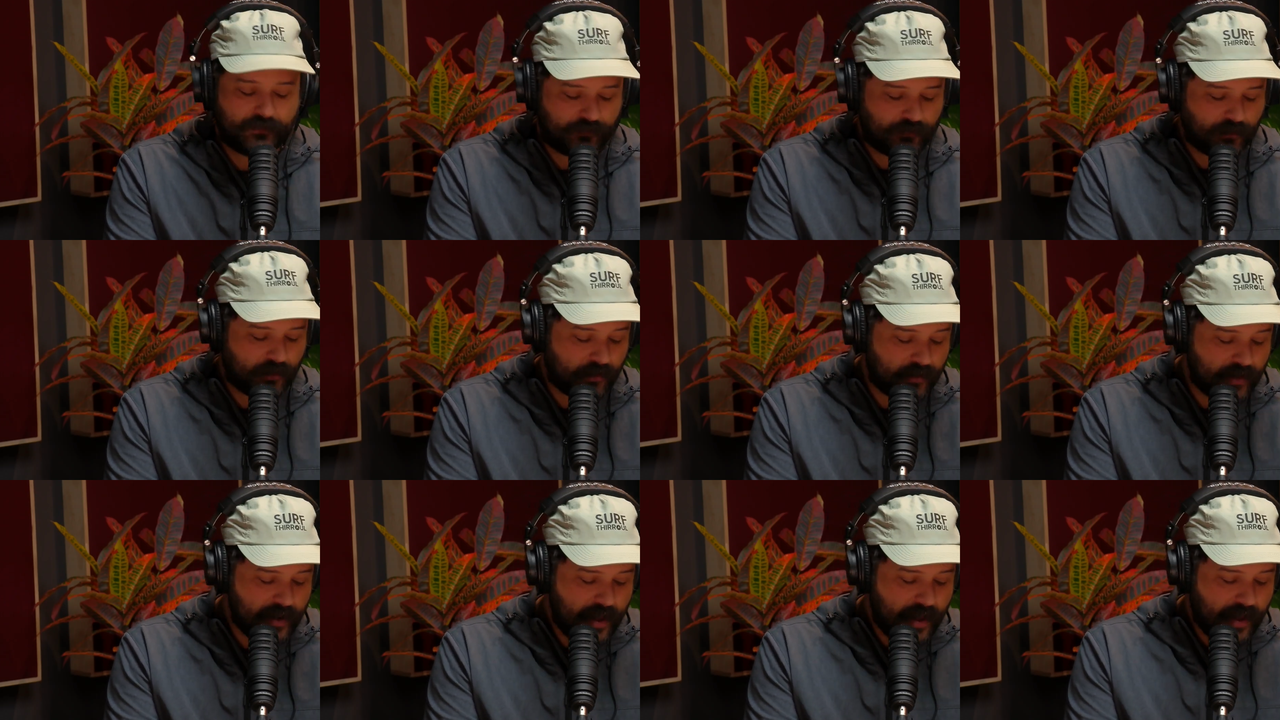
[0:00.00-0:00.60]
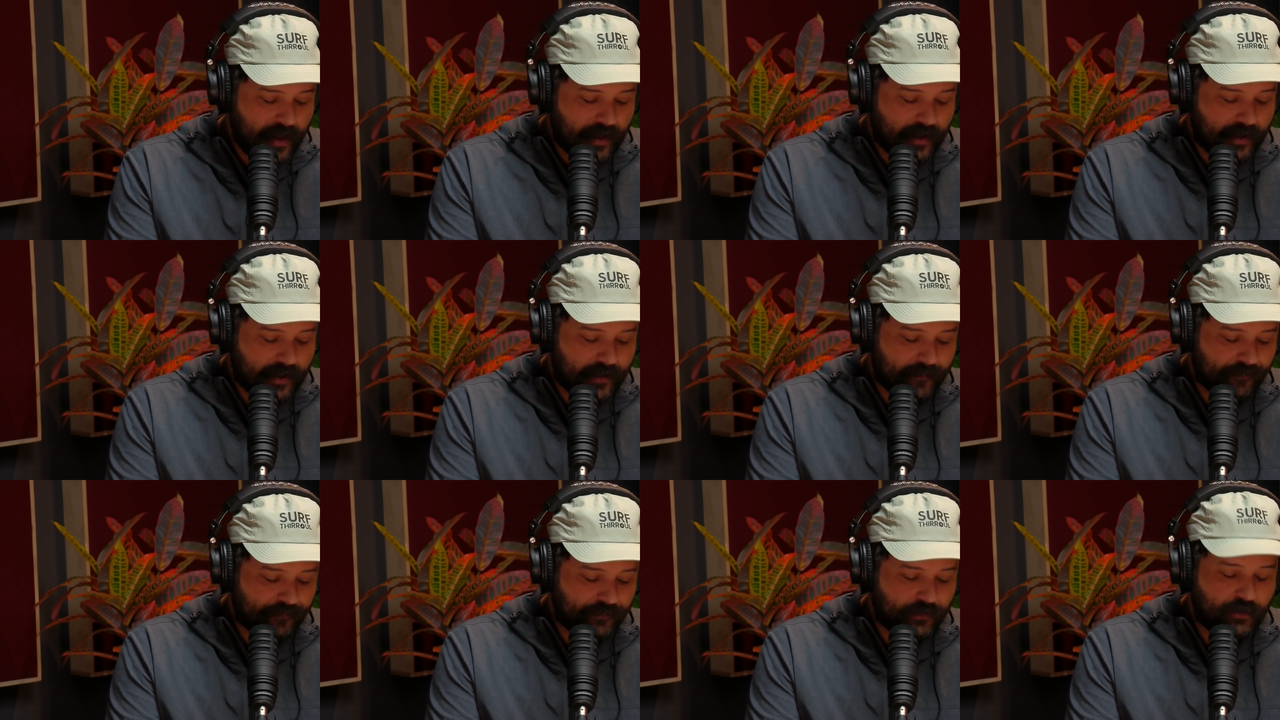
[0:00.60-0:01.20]
So
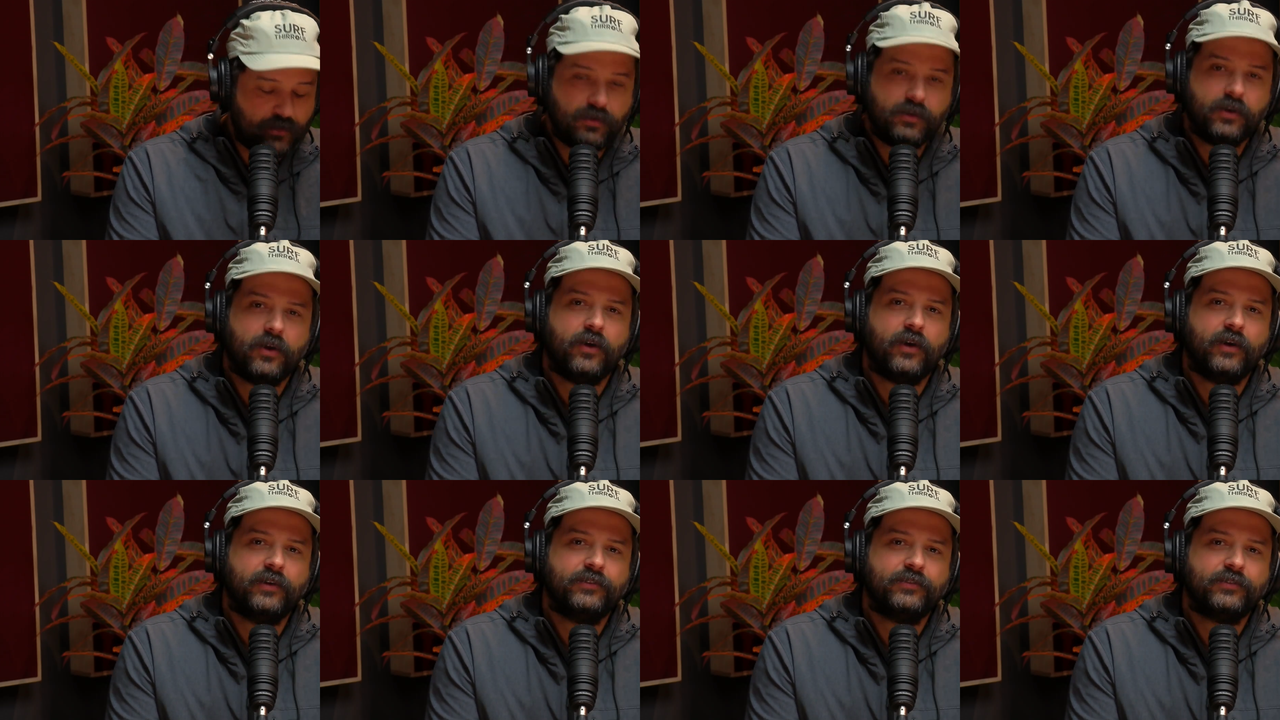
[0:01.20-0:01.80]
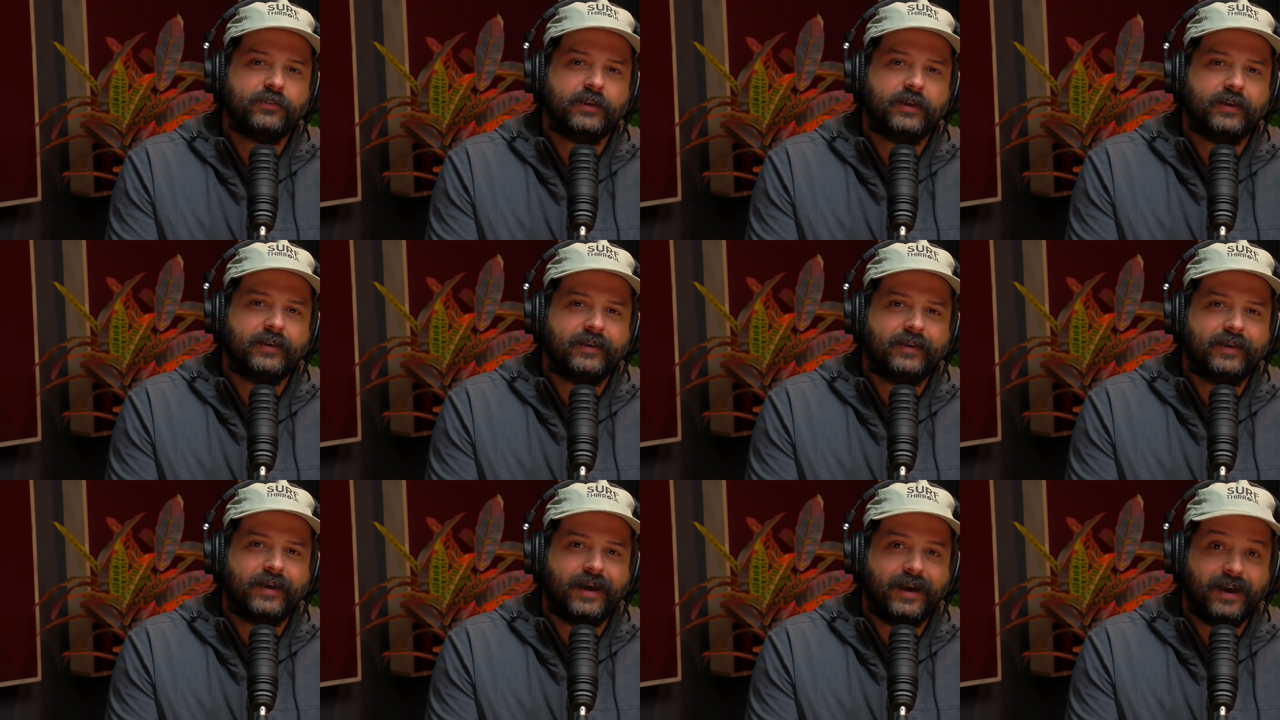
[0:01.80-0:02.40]
you guys
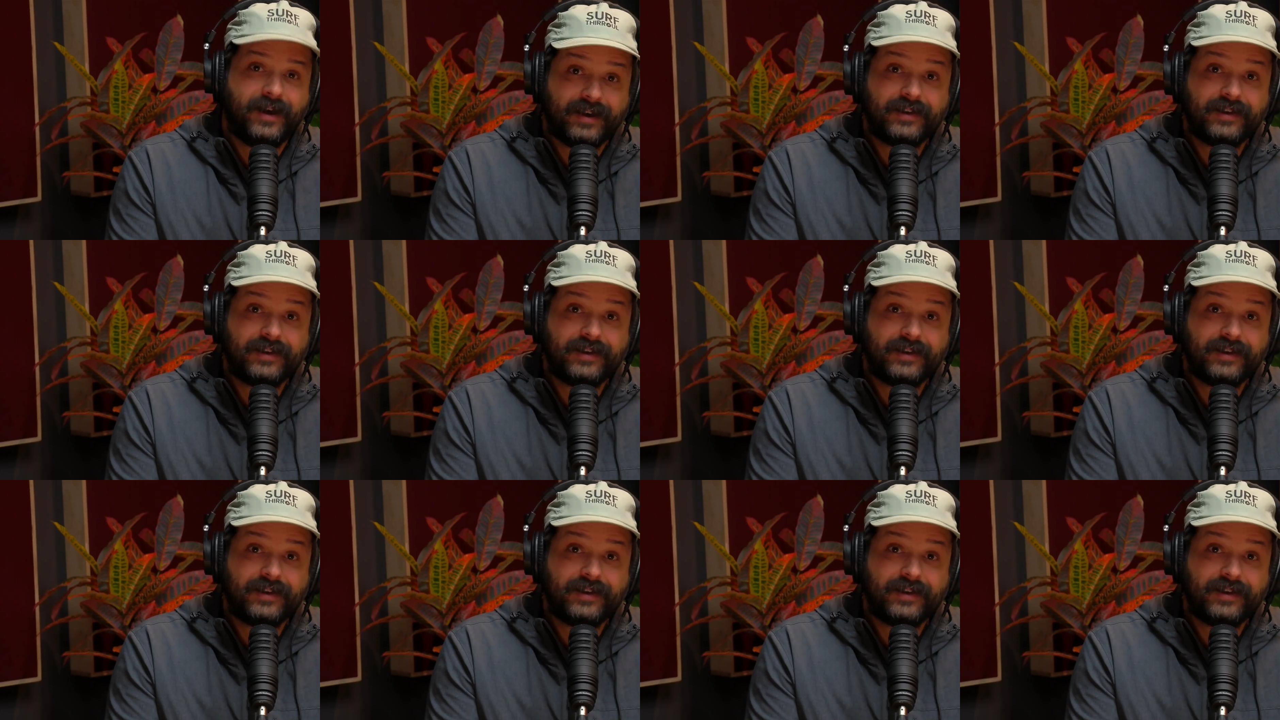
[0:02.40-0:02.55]
are